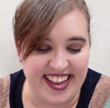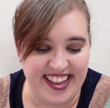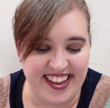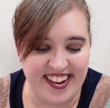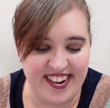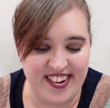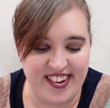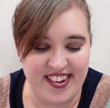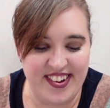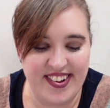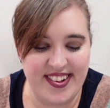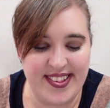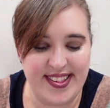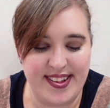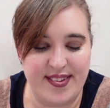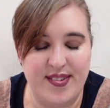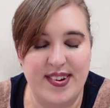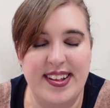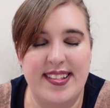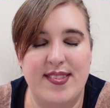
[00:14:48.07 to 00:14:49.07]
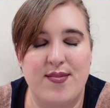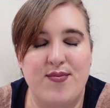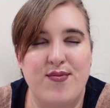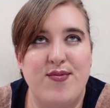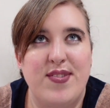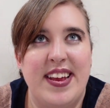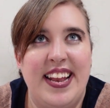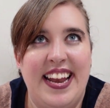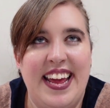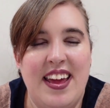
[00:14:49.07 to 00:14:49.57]
You know, so it's
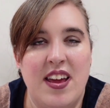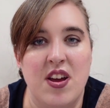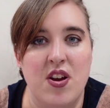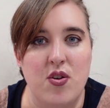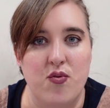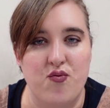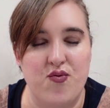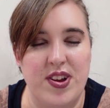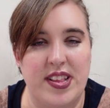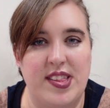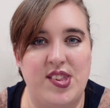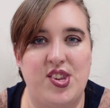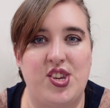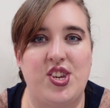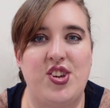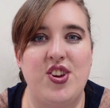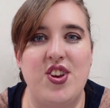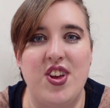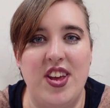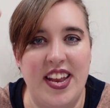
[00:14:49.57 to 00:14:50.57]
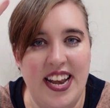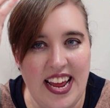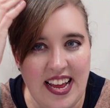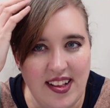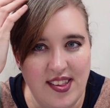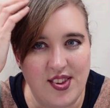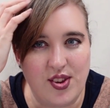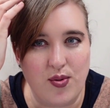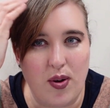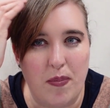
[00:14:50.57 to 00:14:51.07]
really
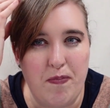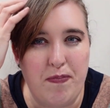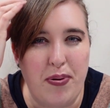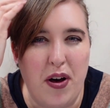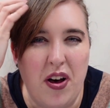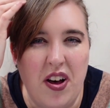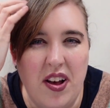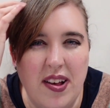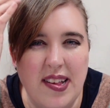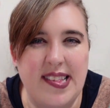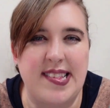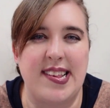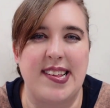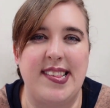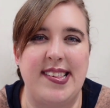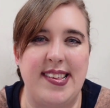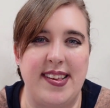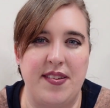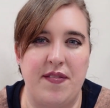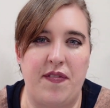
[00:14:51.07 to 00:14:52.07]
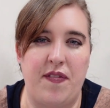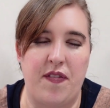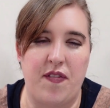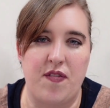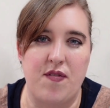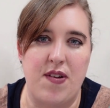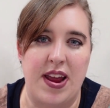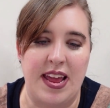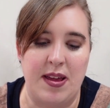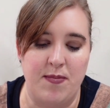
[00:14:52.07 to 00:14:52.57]
returning to a positive
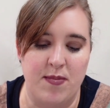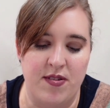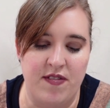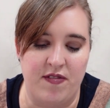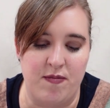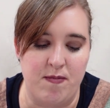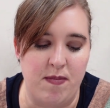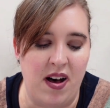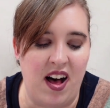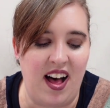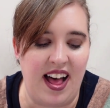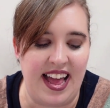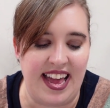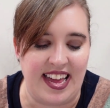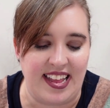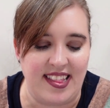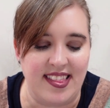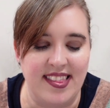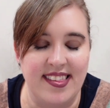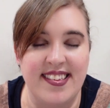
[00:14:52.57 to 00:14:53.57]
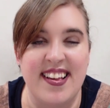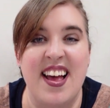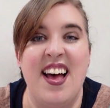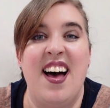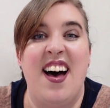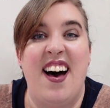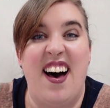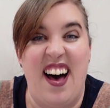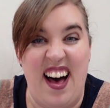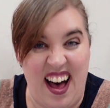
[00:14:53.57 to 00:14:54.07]
frame of mind
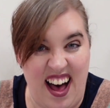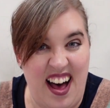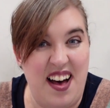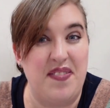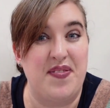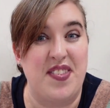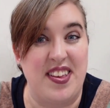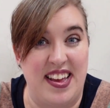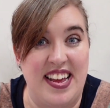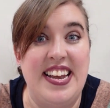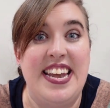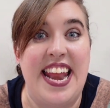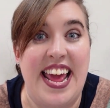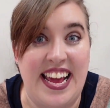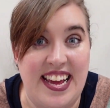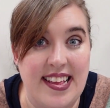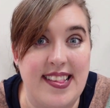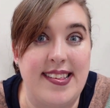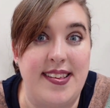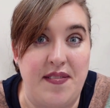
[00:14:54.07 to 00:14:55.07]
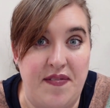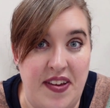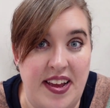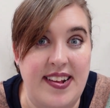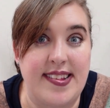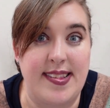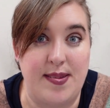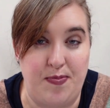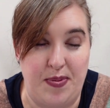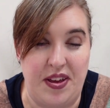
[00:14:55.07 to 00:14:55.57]
after a negative
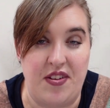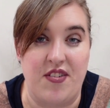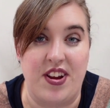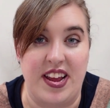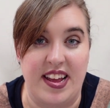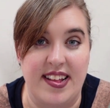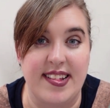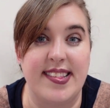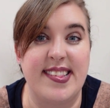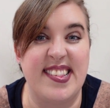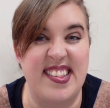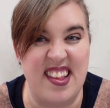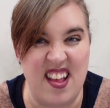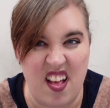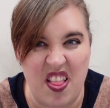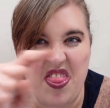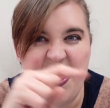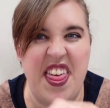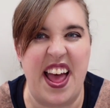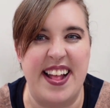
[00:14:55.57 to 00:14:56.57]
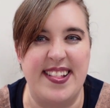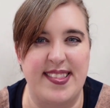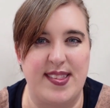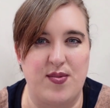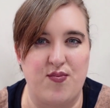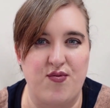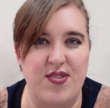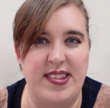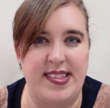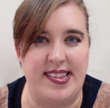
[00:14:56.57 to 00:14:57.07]
experience.
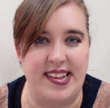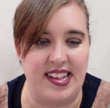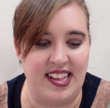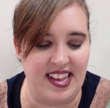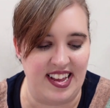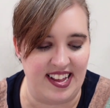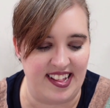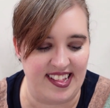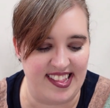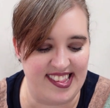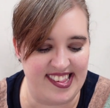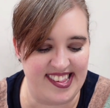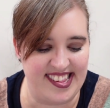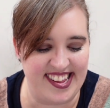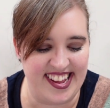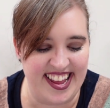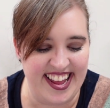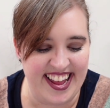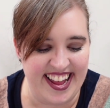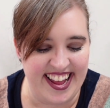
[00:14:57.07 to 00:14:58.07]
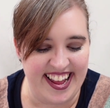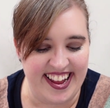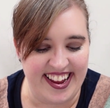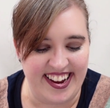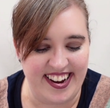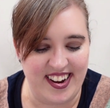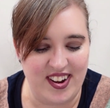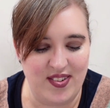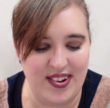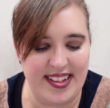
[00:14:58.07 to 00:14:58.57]
That's resilience.
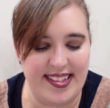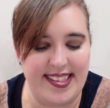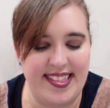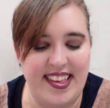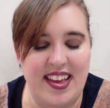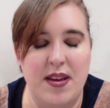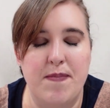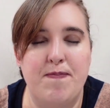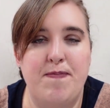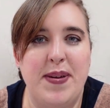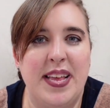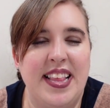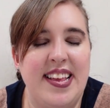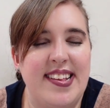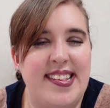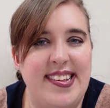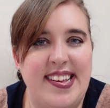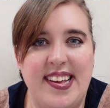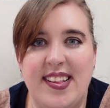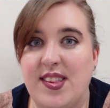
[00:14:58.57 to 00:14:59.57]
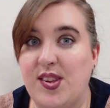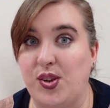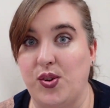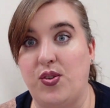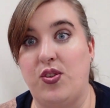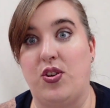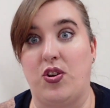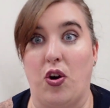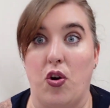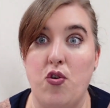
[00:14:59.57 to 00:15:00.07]
You know, it's the ability to
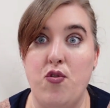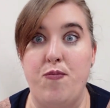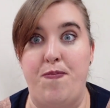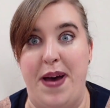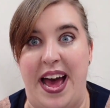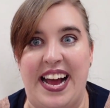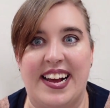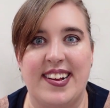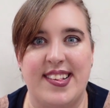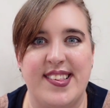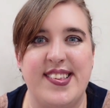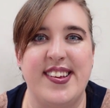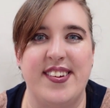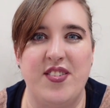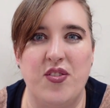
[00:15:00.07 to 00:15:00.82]
go back to